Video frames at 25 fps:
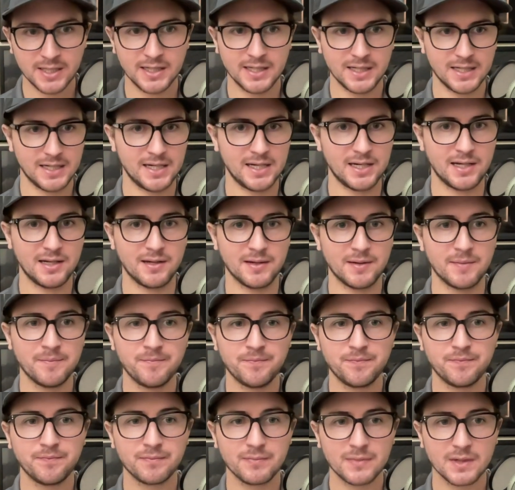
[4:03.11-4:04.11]
And
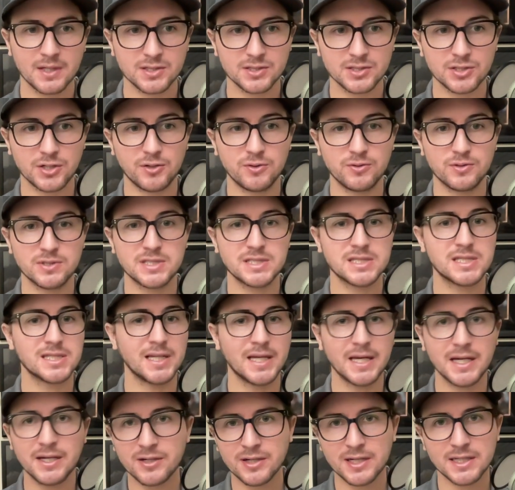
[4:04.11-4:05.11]
so
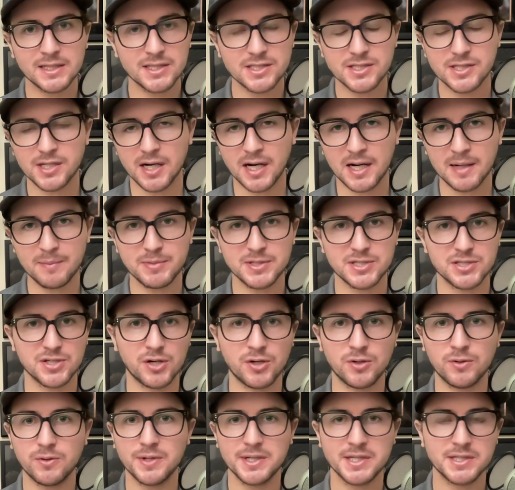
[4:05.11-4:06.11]
Slater at the top is
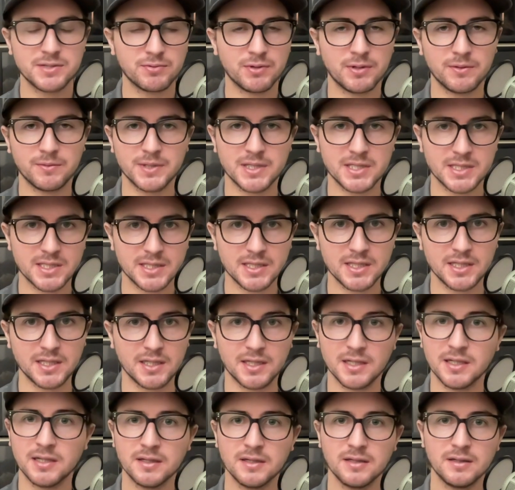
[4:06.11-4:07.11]
always what we
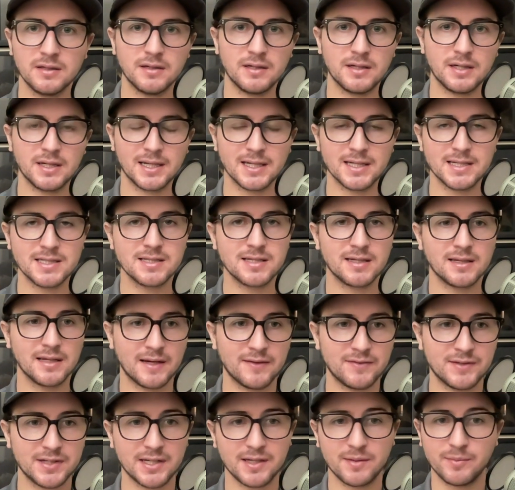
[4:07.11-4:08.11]
see against a
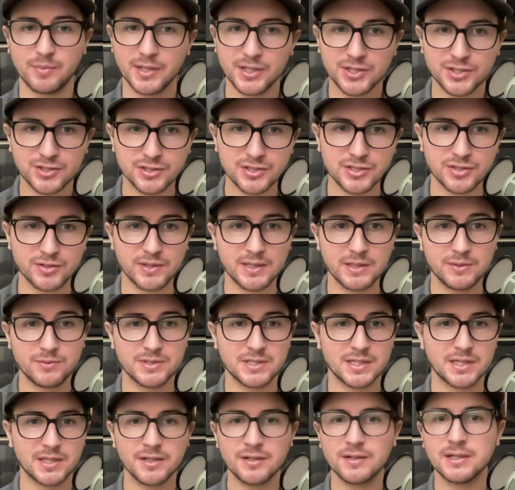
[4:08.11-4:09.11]
left-handed pitcher. So he was
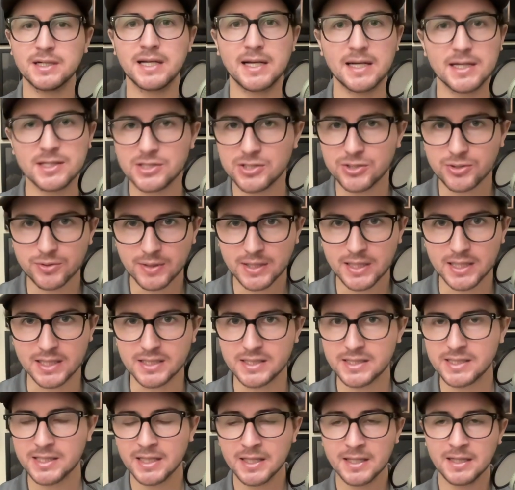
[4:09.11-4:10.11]
in there and he had two
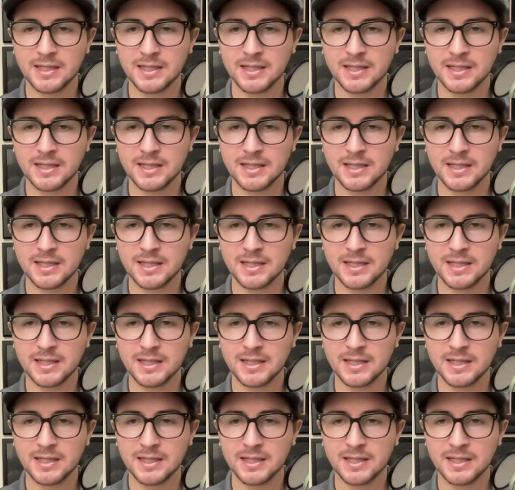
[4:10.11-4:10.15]
hits.